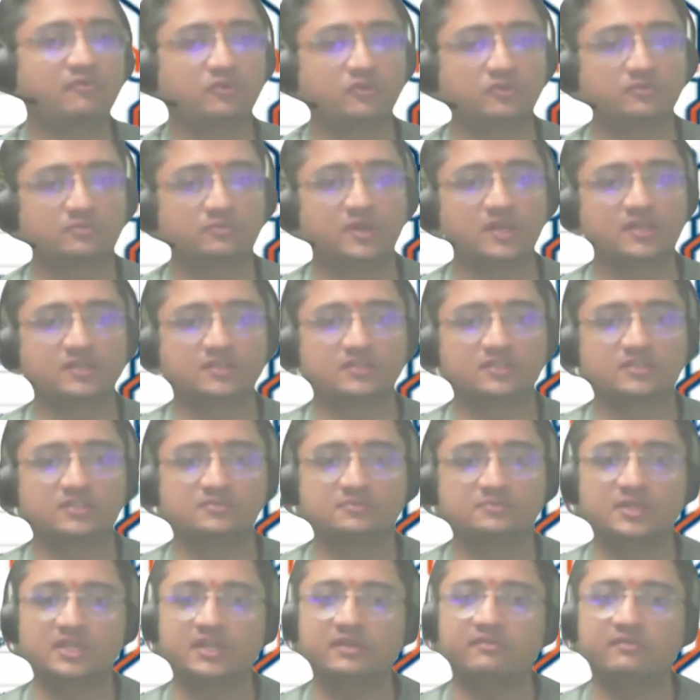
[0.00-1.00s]

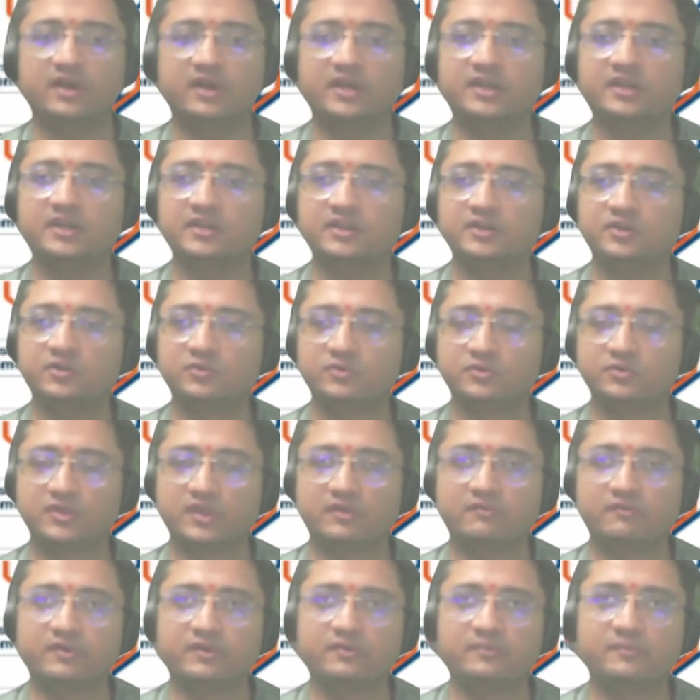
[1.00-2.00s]
Toastmasters being divided into
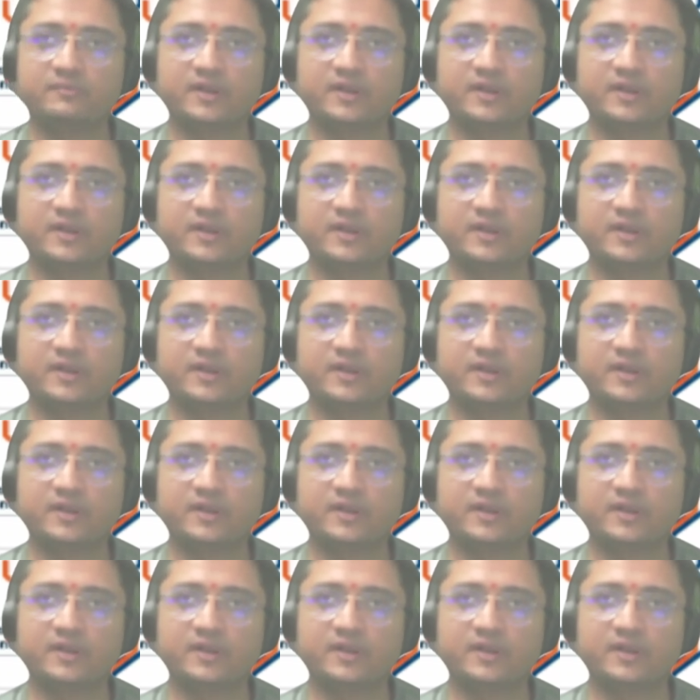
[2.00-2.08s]
several